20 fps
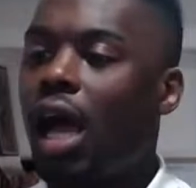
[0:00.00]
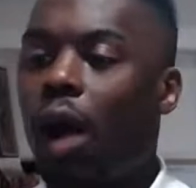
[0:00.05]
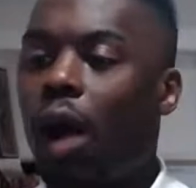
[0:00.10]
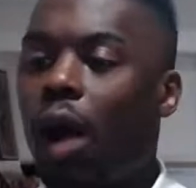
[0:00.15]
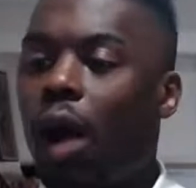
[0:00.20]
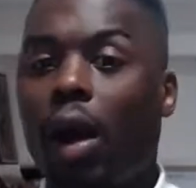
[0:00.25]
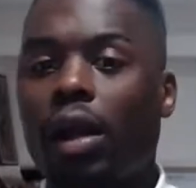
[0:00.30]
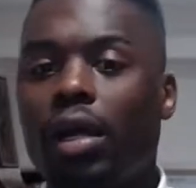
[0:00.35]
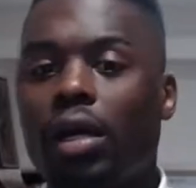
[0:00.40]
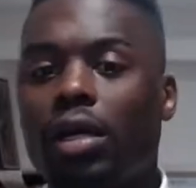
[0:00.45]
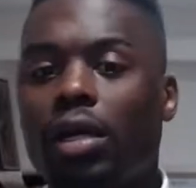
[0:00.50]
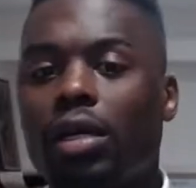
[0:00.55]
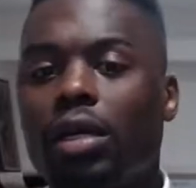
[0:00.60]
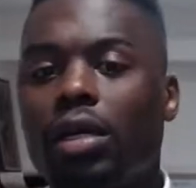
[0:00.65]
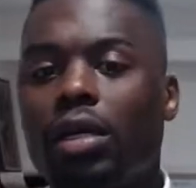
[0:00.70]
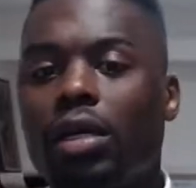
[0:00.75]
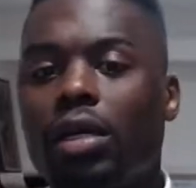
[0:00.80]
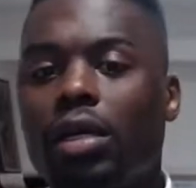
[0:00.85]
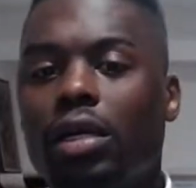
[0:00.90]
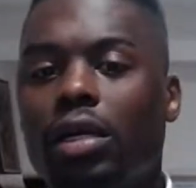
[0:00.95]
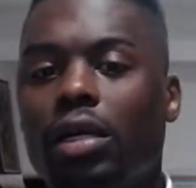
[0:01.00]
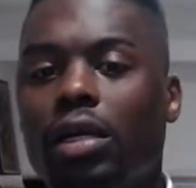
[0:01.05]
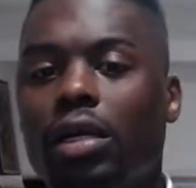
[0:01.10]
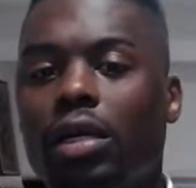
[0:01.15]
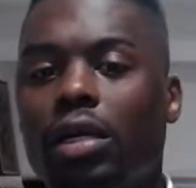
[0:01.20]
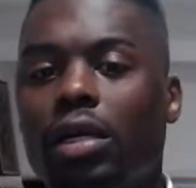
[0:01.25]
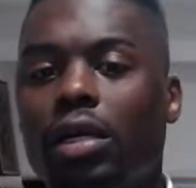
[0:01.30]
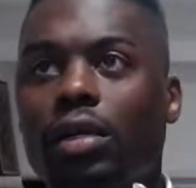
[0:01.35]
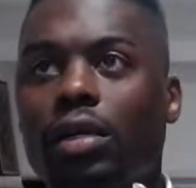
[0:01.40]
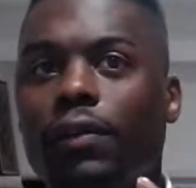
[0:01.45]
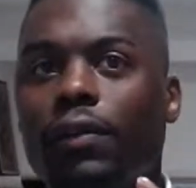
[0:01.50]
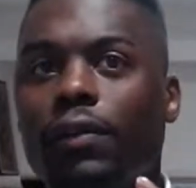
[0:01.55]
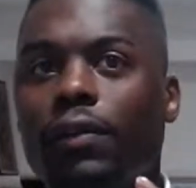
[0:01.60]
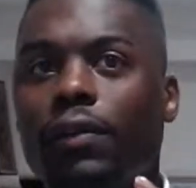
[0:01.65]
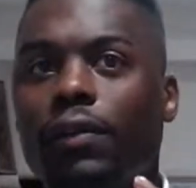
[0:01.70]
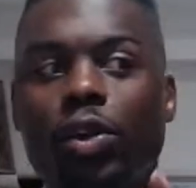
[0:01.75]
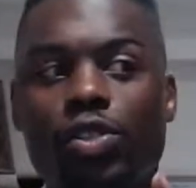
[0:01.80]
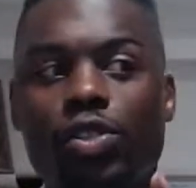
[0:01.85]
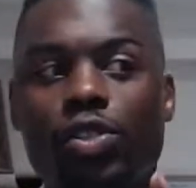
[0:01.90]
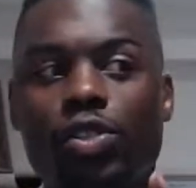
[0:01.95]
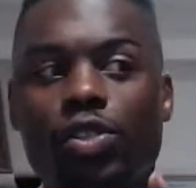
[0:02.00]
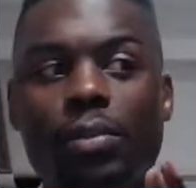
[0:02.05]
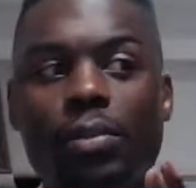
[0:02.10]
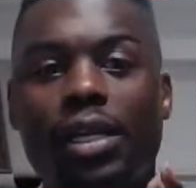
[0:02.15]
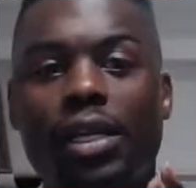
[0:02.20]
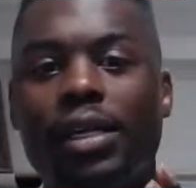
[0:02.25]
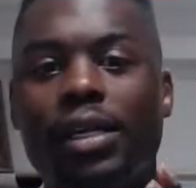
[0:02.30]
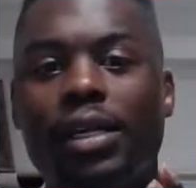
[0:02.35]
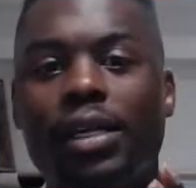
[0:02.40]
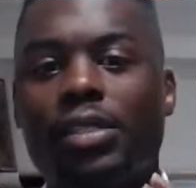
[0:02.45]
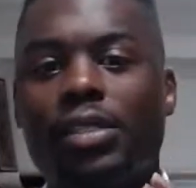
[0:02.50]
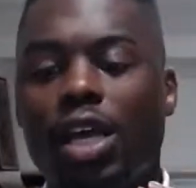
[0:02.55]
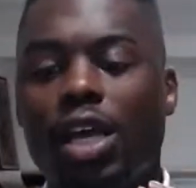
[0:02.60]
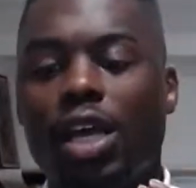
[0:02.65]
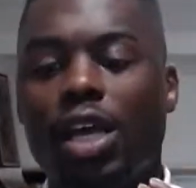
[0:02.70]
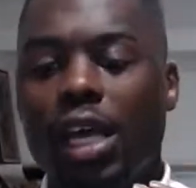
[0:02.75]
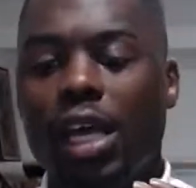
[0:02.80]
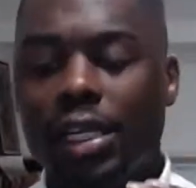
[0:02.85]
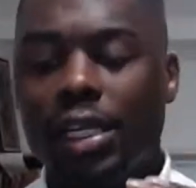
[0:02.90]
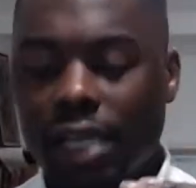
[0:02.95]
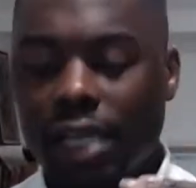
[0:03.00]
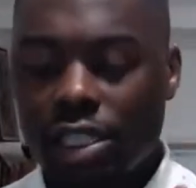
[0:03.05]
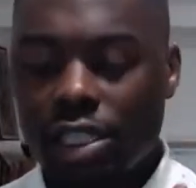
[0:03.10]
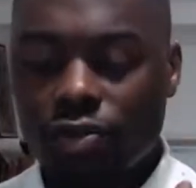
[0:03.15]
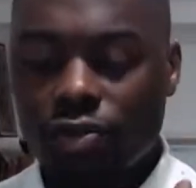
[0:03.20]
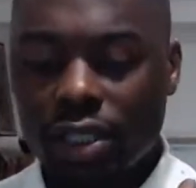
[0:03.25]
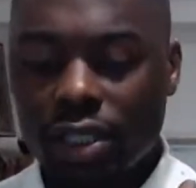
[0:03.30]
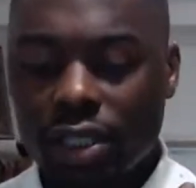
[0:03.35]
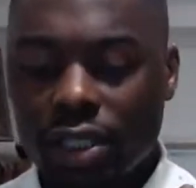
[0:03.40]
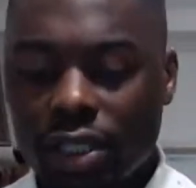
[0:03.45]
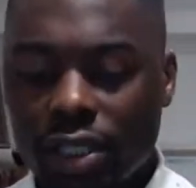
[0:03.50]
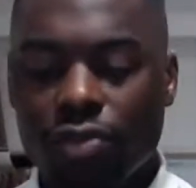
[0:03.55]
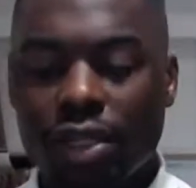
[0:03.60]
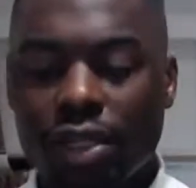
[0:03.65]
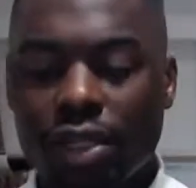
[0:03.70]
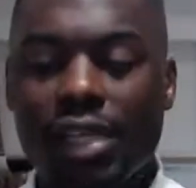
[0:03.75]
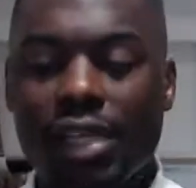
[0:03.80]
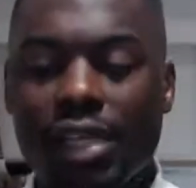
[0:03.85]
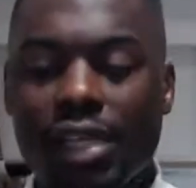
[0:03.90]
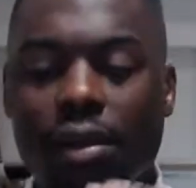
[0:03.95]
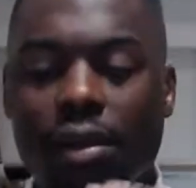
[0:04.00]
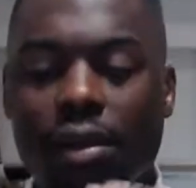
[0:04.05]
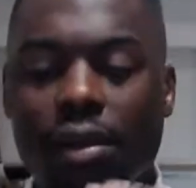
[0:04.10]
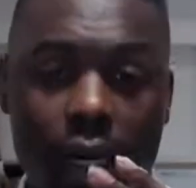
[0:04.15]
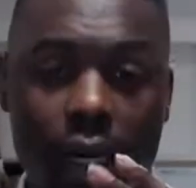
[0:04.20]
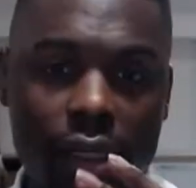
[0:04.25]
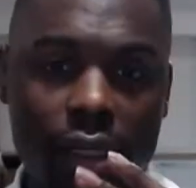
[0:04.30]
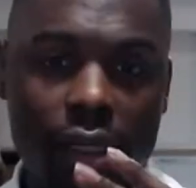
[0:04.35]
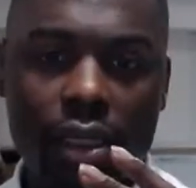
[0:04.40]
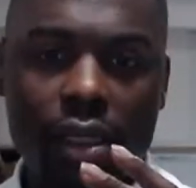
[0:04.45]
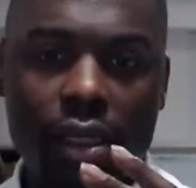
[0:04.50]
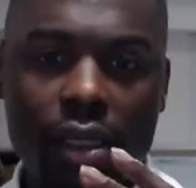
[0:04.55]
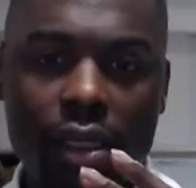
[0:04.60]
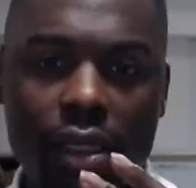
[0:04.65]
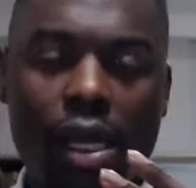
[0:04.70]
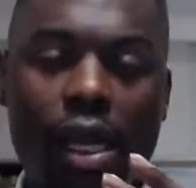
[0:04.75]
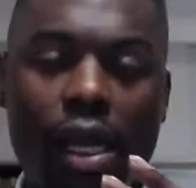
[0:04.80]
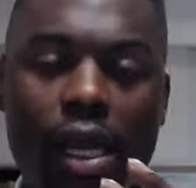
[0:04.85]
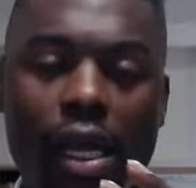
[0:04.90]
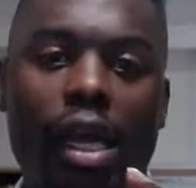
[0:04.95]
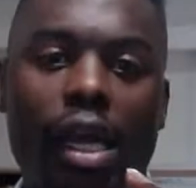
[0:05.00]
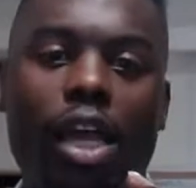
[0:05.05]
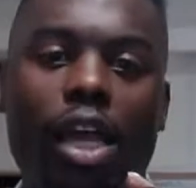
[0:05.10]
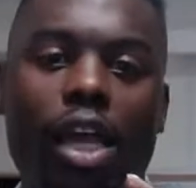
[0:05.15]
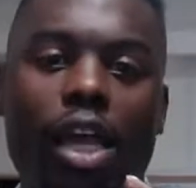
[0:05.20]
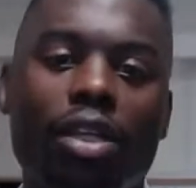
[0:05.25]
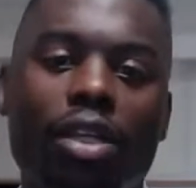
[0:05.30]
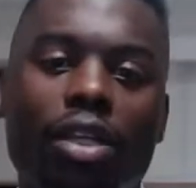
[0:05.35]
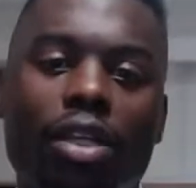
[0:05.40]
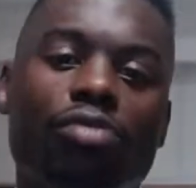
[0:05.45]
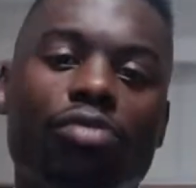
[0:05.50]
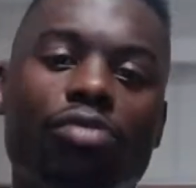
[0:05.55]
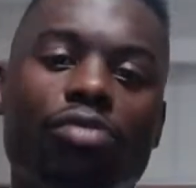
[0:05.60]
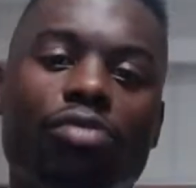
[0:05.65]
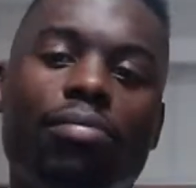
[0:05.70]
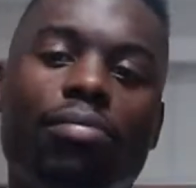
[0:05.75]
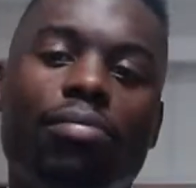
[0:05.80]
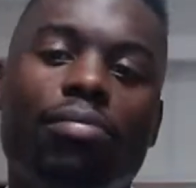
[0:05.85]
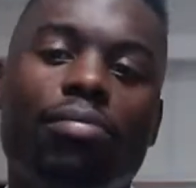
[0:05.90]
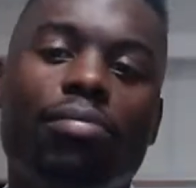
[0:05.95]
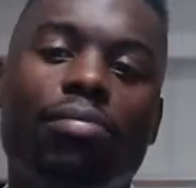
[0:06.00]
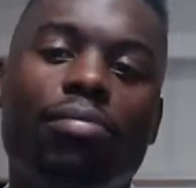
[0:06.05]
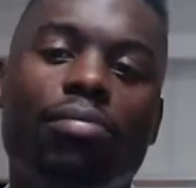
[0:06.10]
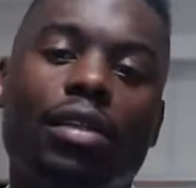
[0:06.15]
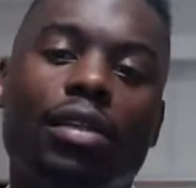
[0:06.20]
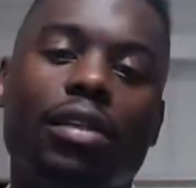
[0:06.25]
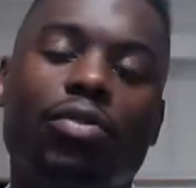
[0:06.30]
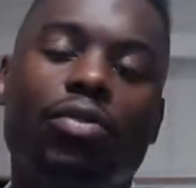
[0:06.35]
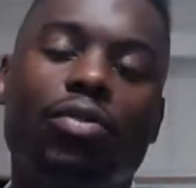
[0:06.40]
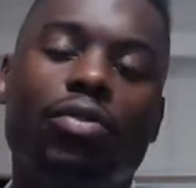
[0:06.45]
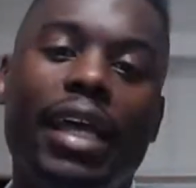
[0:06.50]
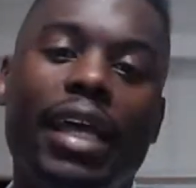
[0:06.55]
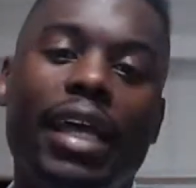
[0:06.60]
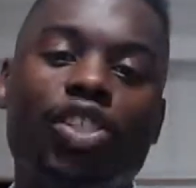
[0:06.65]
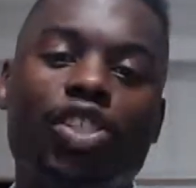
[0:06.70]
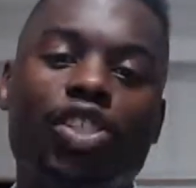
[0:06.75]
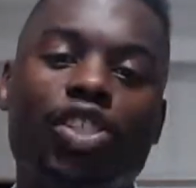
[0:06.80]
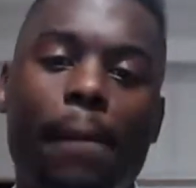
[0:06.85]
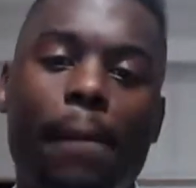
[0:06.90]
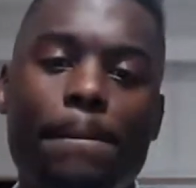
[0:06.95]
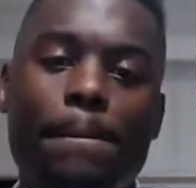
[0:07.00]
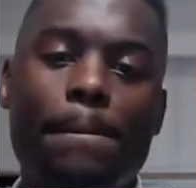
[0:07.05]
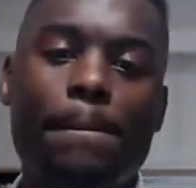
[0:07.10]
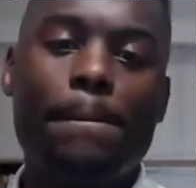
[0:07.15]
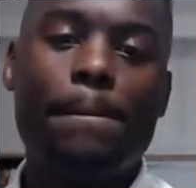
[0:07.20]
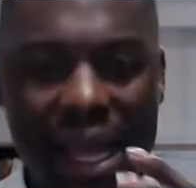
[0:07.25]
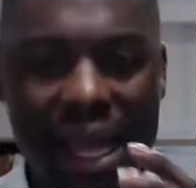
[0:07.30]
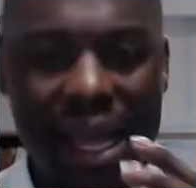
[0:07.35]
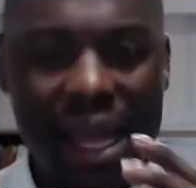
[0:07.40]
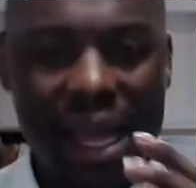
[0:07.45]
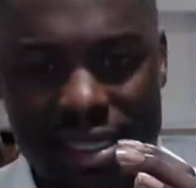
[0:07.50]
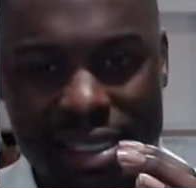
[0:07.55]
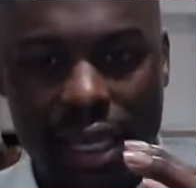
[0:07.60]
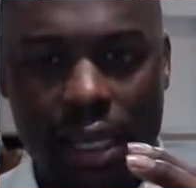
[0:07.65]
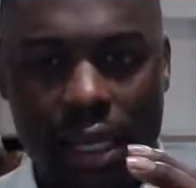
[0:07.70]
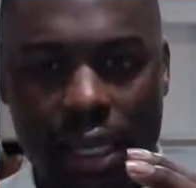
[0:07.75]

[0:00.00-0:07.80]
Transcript: I want to focus on because it doesn't really relate to money. It really relates to mindset.